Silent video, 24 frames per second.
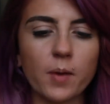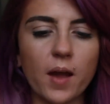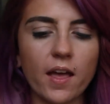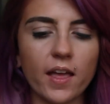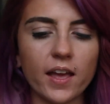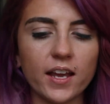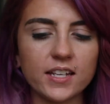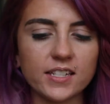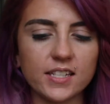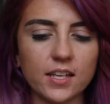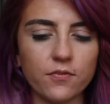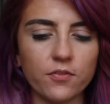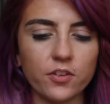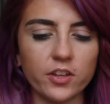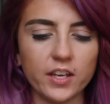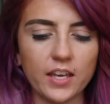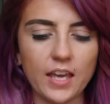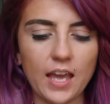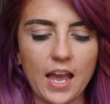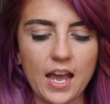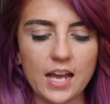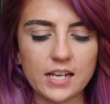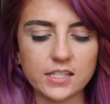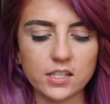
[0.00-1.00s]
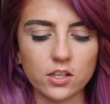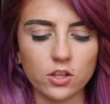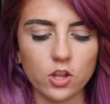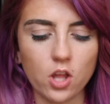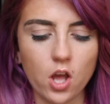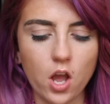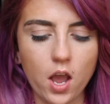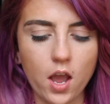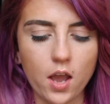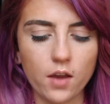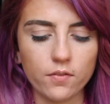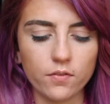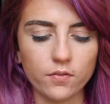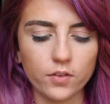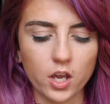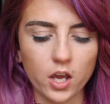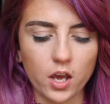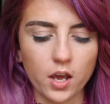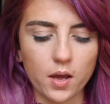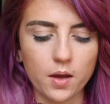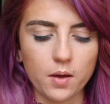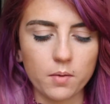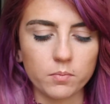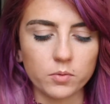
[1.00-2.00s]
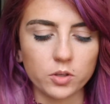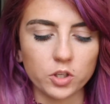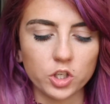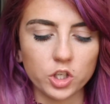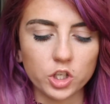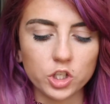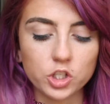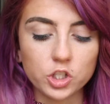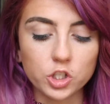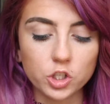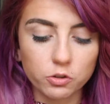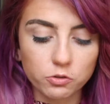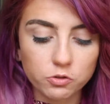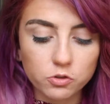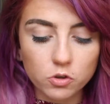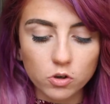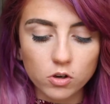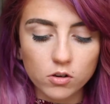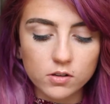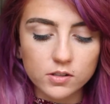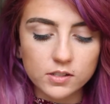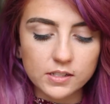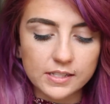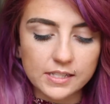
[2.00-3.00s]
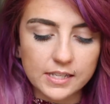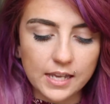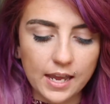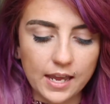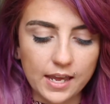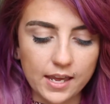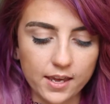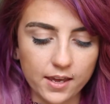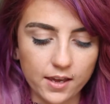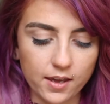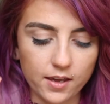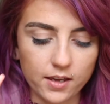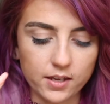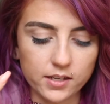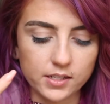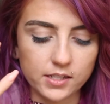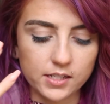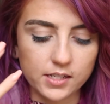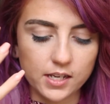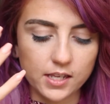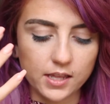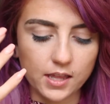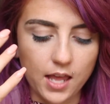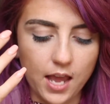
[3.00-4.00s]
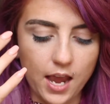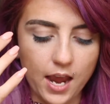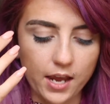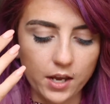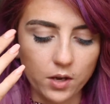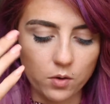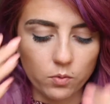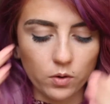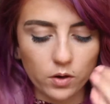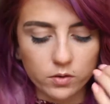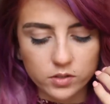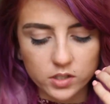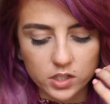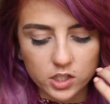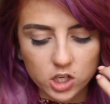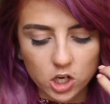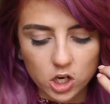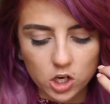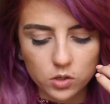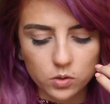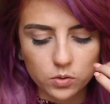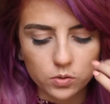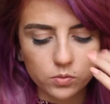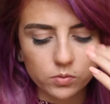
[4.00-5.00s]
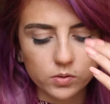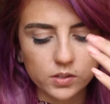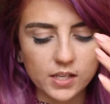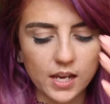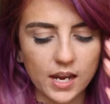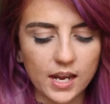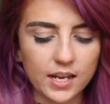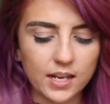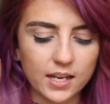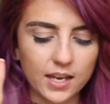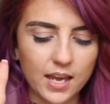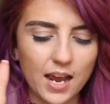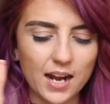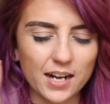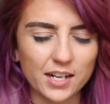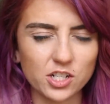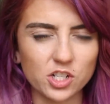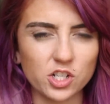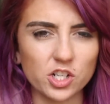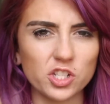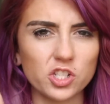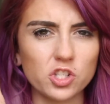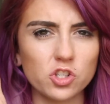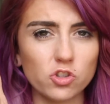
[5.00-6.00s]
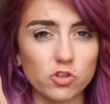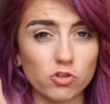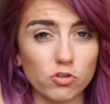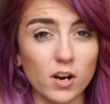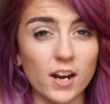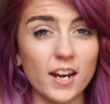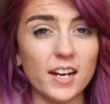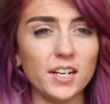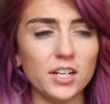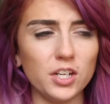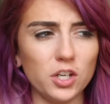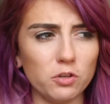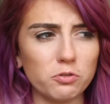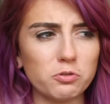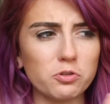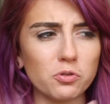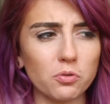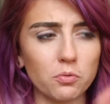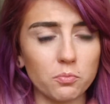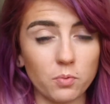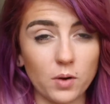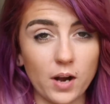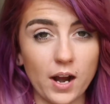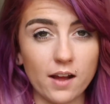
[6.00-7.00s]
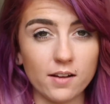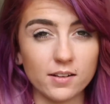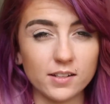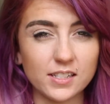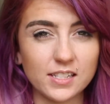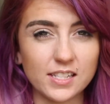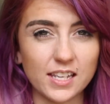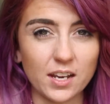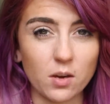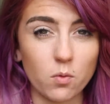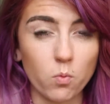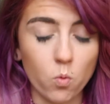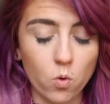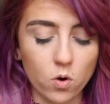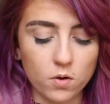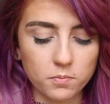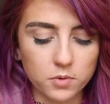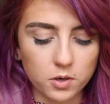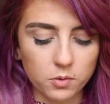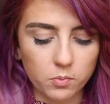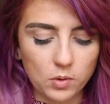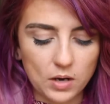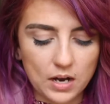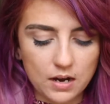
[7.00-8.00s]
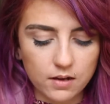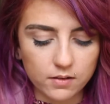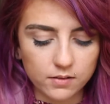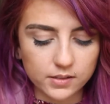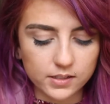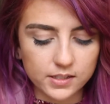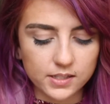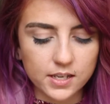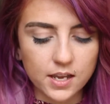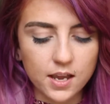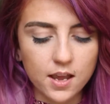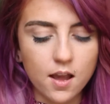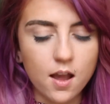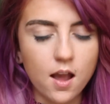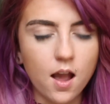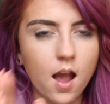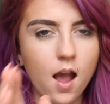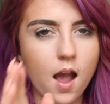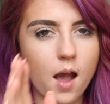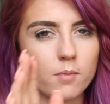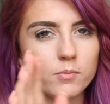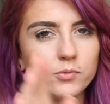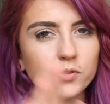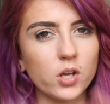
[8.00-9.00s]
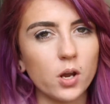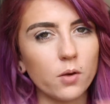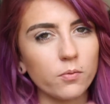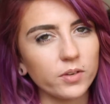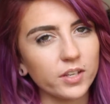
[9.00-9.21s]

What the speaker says: palette because I feel like it has a lot of good neutrals and like rosy tones and kind of just straight neutral browns, like warmer browns. So I